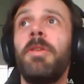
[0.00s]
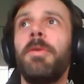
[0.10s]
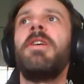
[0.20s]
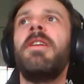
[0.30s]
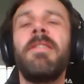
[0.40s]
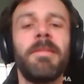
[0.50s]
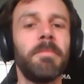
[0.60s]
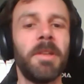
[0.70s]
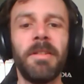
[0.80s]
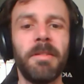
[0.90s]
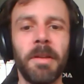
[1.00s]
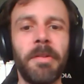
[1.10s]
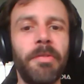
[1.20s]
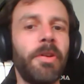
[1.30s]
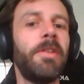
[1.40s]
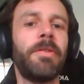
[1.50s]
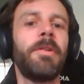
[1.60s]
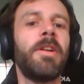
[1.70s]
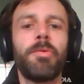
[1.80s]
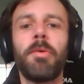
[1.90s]
doing it. It feels so
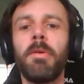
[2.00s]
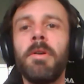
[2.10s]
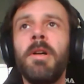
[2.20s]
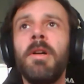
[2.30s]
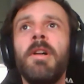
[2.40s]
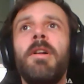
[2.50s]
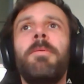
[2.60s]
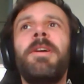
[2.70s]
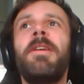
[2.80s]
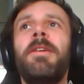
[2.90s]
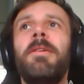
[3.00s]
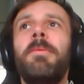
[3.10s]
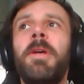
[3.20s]
natural. We